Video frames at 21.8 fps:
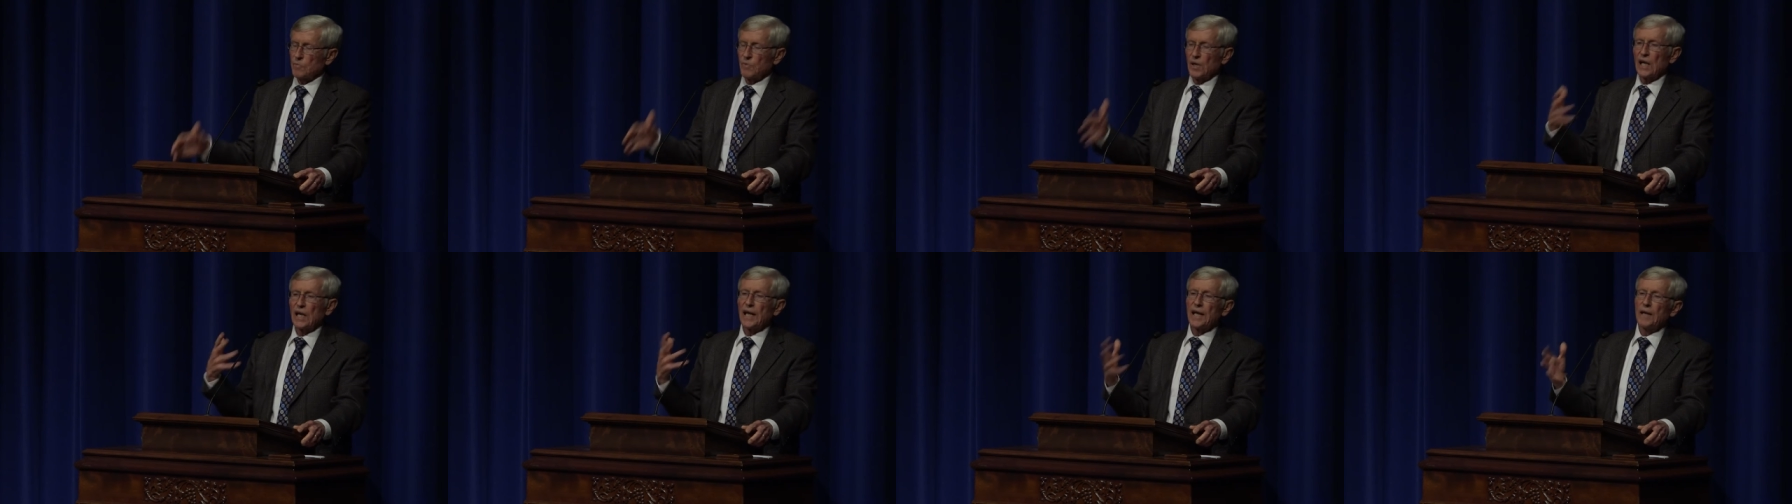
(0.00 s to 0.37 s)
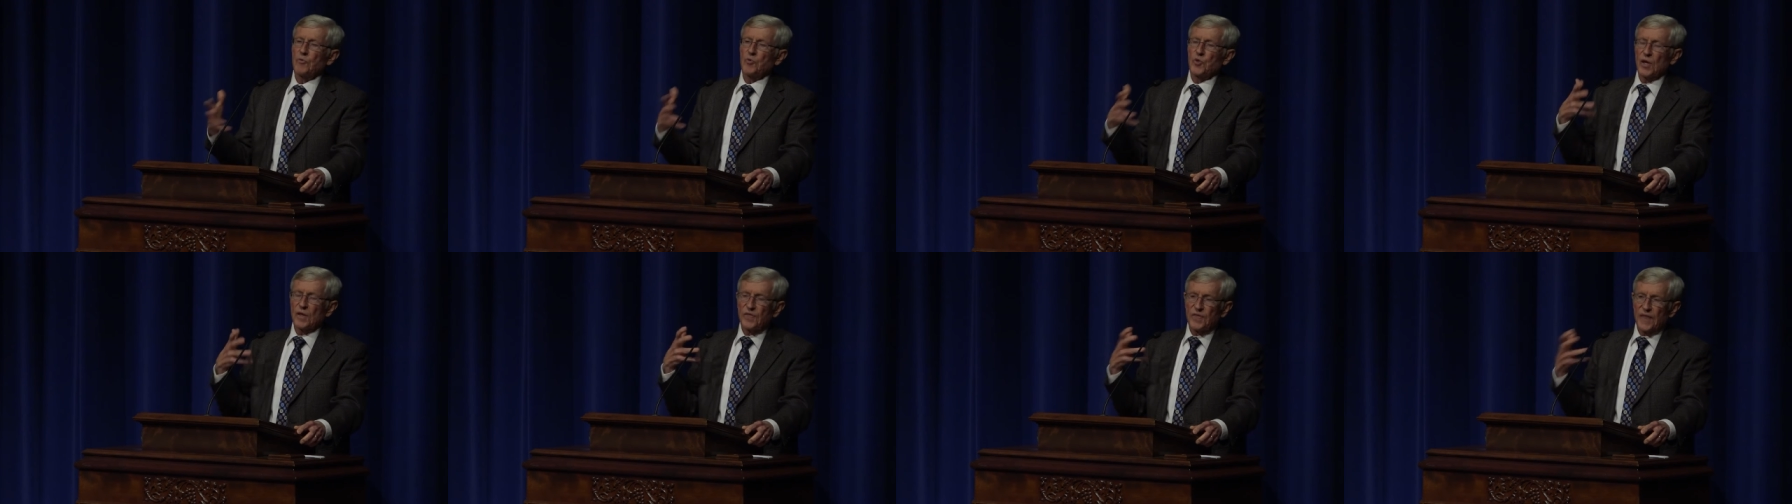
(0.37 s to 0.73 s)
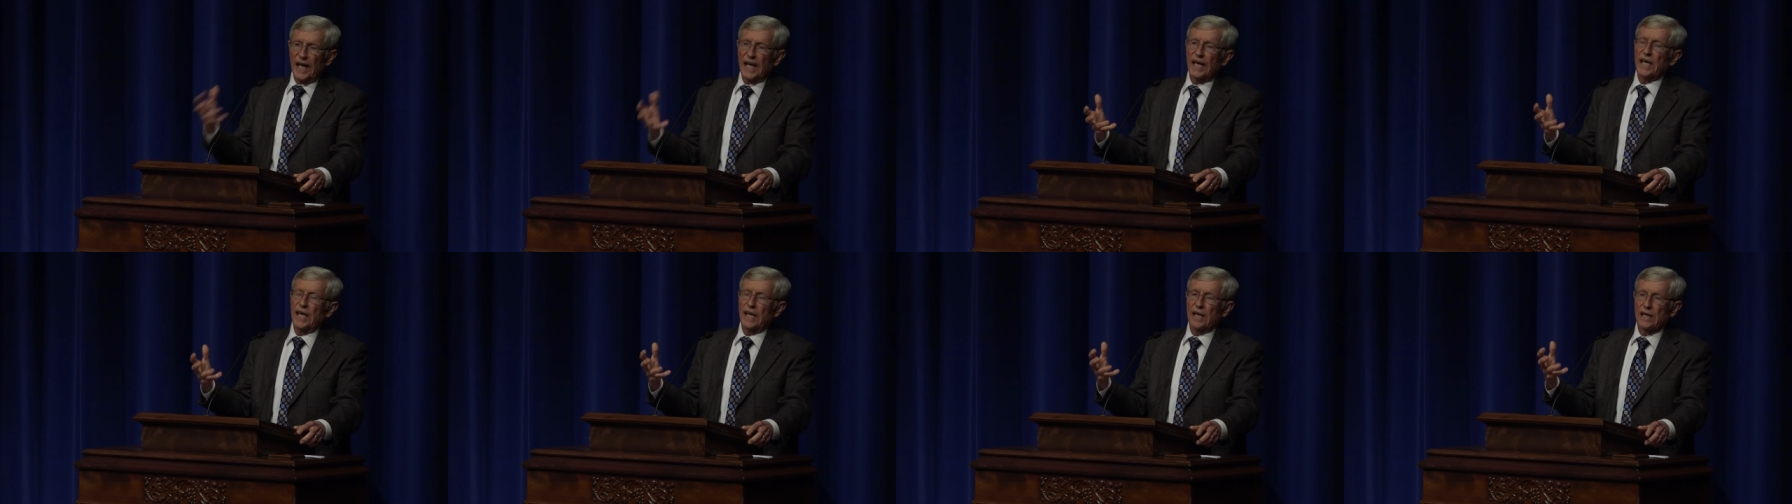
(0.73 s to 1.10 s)
but leave the
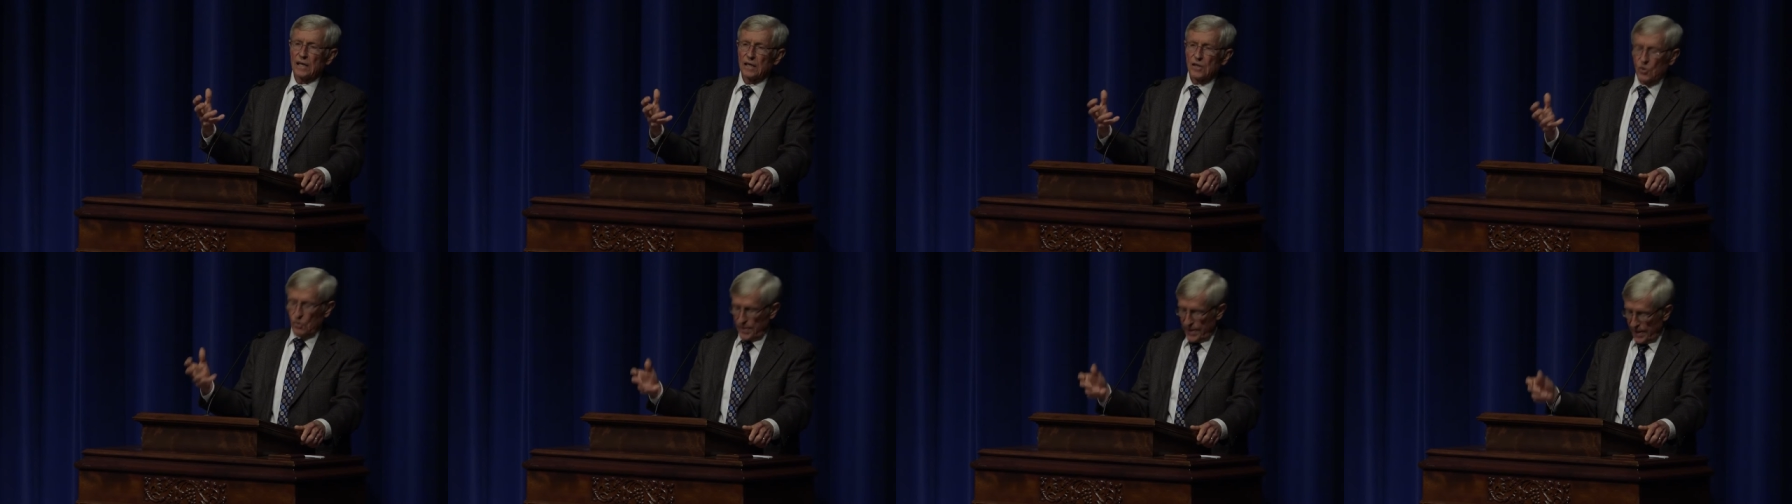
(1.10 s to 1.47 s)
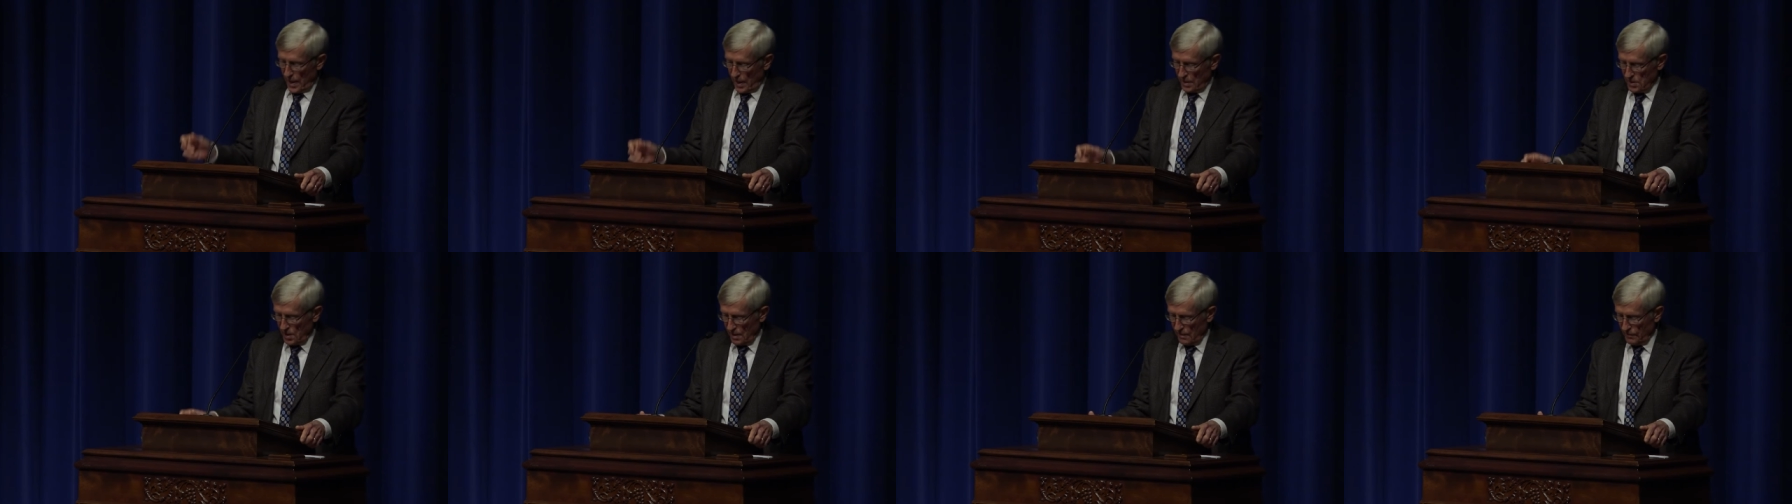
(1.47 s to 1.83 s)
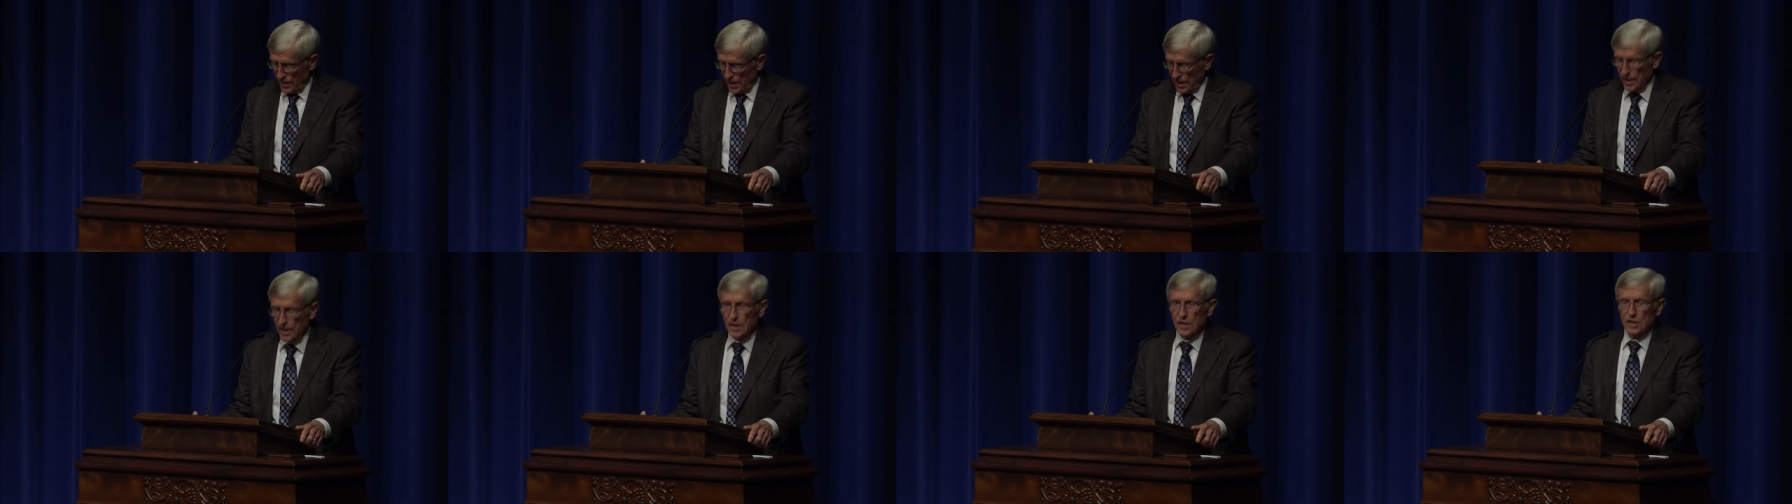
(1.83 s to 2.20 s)
thinking and
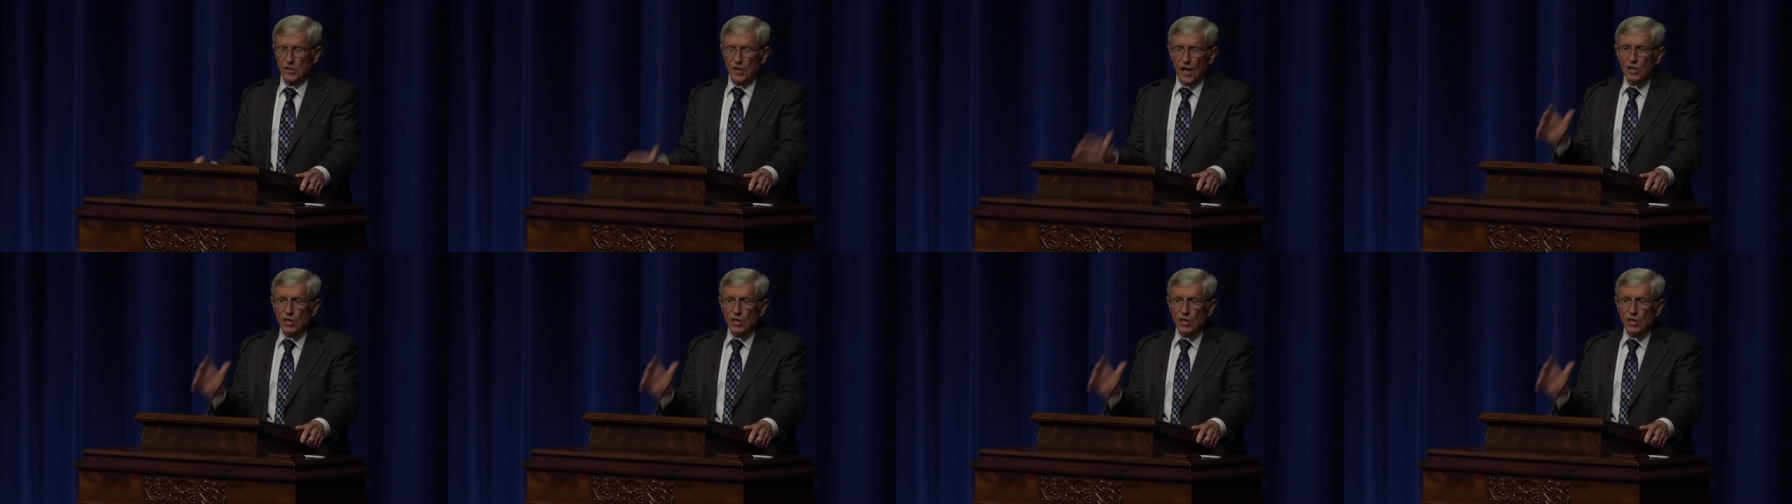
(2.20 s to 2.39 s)
creativity in it.